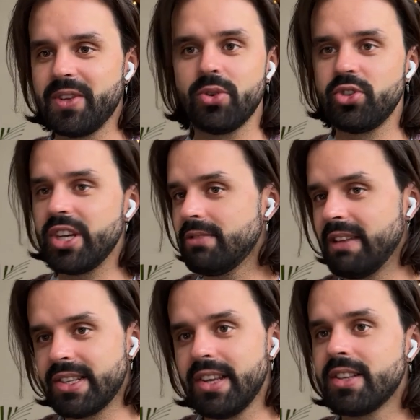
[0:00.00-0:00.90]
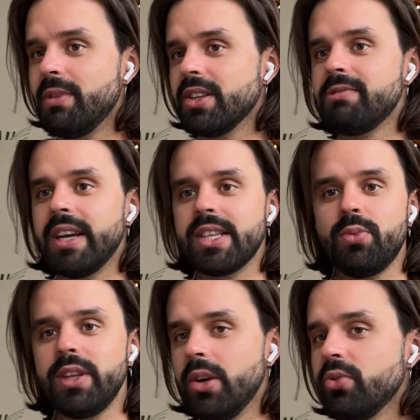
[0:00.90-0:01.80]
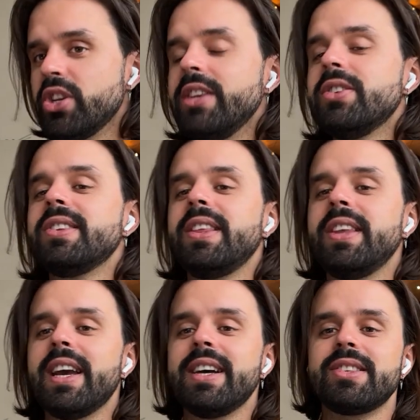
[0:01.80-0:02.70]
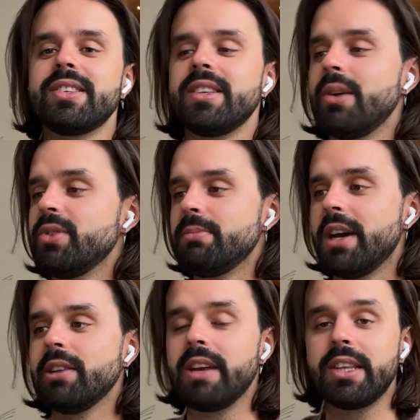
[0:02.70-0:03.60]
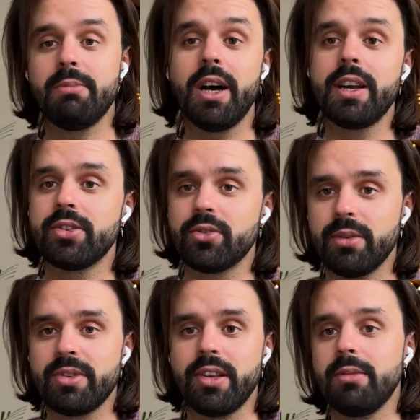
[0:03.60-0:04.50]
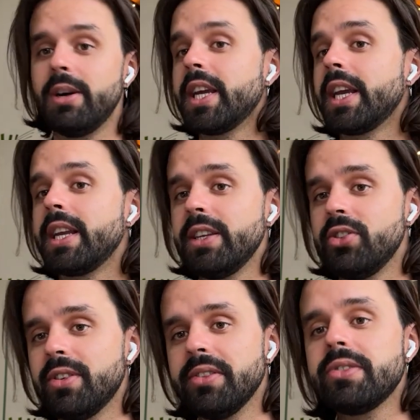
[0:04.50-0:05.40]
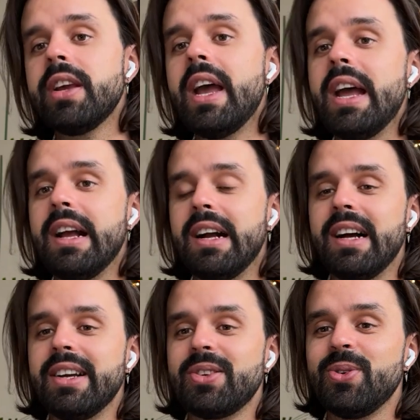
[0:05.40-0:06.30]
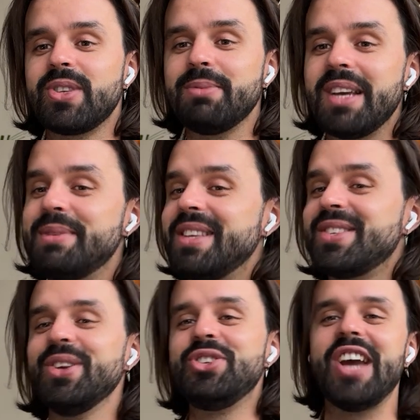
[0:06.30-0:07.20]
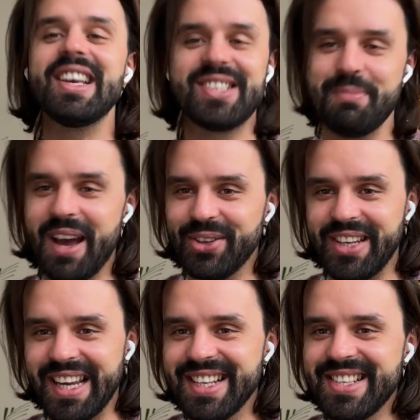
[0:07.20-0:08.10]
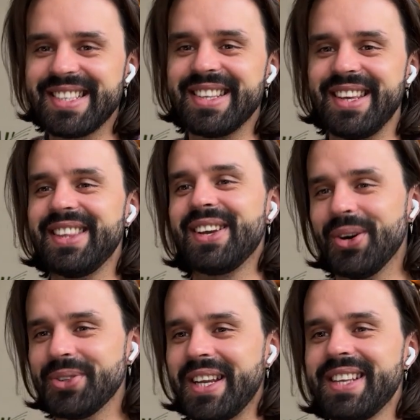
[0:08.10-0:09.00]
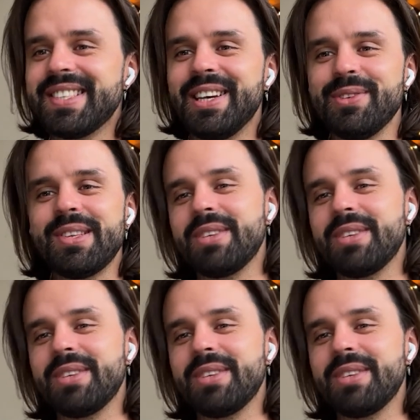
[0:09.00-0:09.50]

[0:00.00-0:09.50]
So just like 6 months later, with no changes in the ads, that was about like the market terms and the market conditions. So sometimes it's not just about the ads, the content itself.